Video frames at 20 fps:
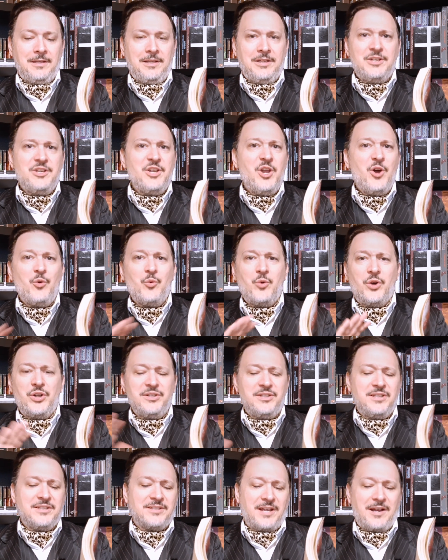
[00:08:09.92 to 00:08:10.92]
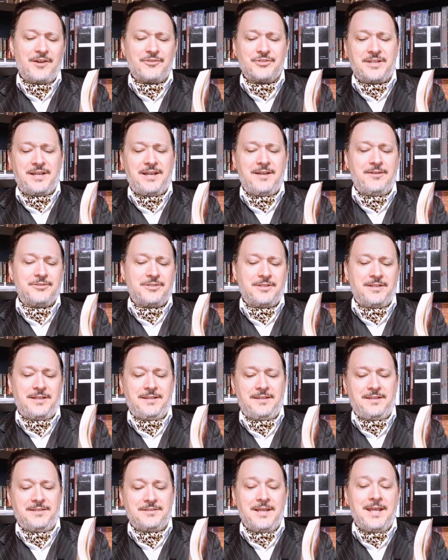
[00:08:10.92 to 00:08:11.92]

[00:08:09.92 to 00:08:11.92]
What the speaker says: No one desires a house like this,